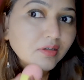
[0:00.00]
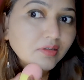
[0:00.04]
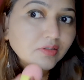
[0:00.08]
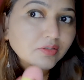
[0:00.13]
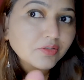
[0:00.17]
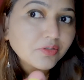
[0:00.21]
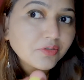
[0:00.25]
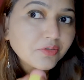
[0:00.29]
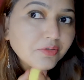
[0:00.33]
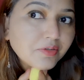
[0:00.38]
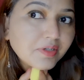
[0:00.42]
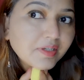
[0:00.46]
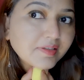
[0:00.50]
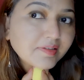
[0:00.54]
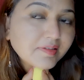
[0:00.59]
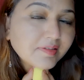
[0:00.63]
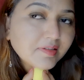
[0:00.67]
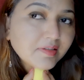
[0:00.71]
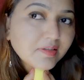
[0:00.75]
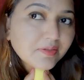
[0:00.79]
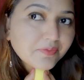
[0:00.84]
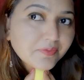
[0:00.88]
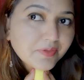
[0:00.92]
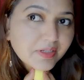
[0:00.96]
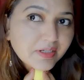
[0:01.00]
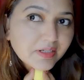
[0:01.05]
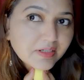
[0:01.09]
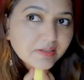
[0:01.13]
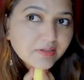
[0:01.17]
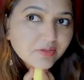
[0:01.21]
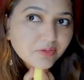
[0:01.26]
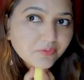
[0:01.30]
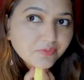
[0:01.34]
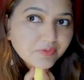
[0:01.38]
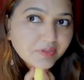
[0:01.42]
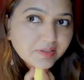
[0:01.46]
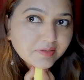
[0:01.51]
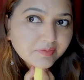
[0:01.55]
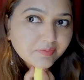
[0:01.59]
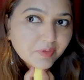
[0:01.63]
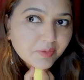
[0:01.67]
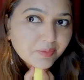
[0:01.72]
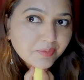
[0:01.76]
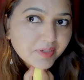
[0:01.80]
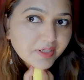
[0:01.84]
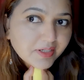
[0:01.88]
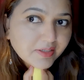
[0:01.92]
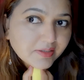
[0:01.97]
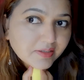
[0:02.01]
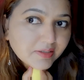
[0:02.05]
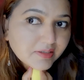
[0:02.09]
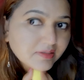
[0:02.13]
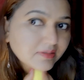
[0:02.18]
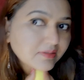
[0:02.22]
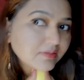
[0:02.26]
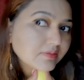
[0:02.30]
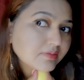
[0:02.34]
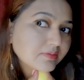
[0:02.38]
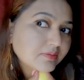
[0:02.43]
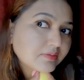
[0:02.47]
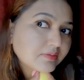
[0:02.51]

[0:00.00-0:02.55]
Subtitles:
So you can see the finish of this foundation.